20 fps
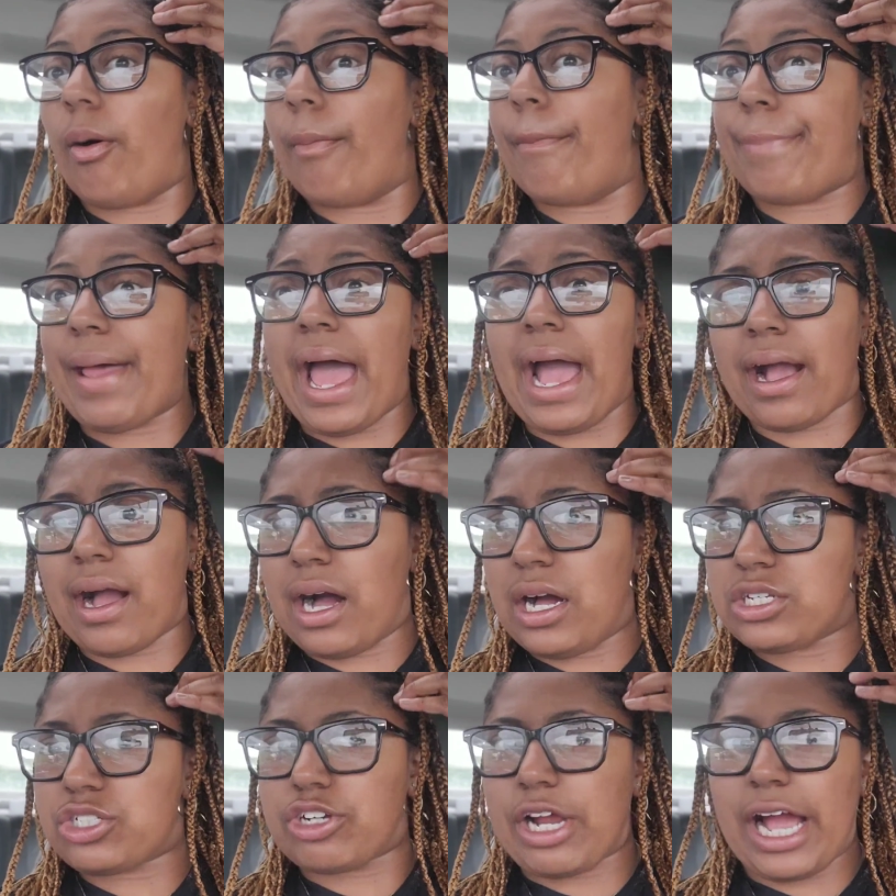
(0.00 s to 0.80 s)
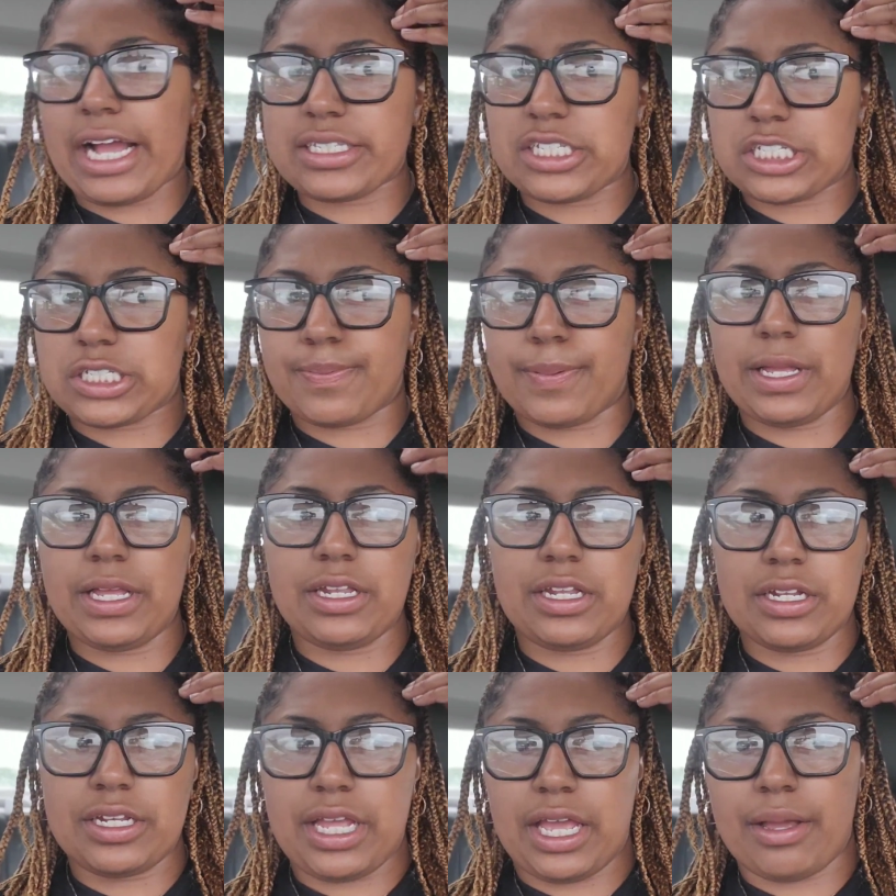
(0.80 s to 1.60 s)
back on track to splitting
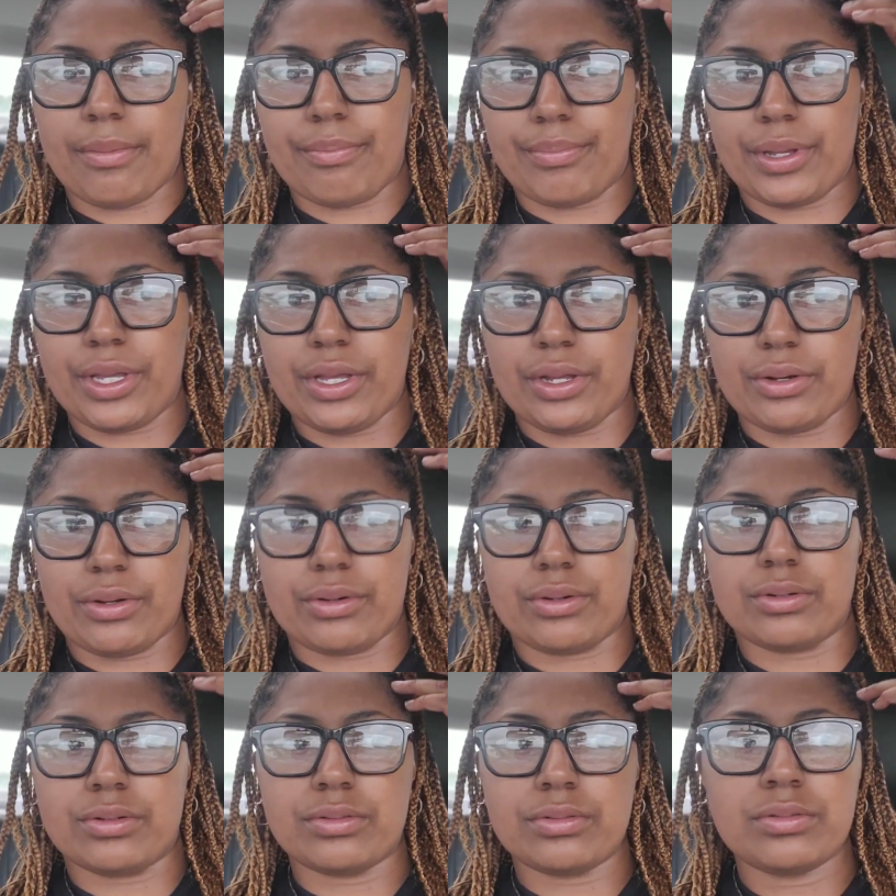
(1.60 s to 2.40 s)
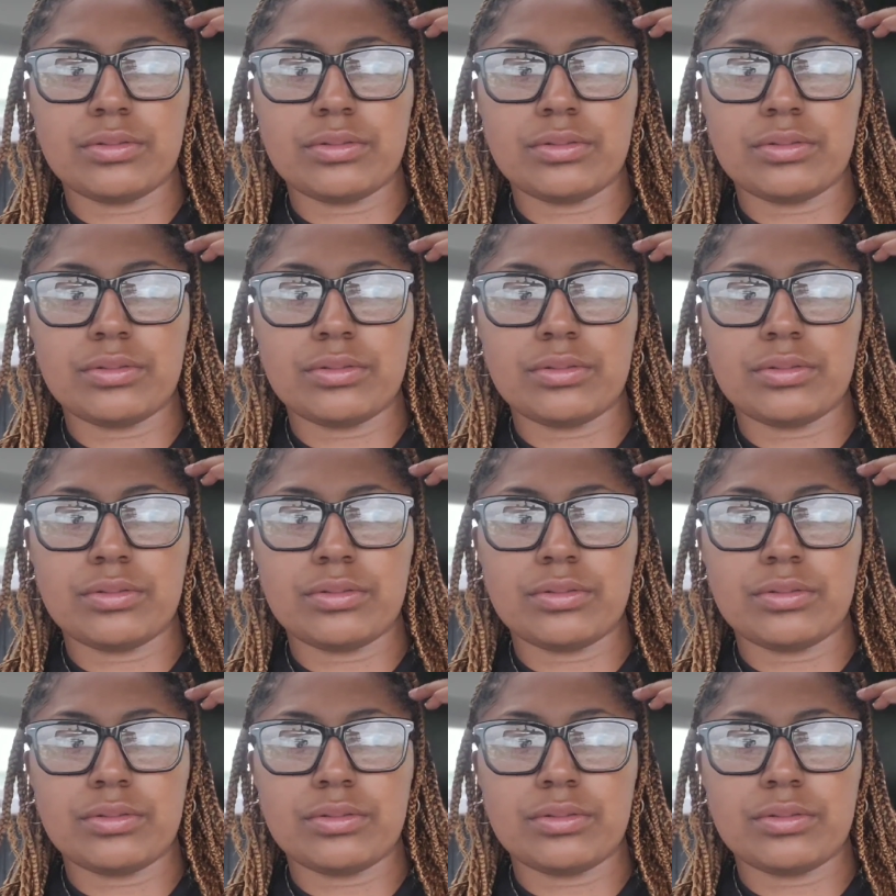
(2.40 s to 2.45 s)
the damn bill.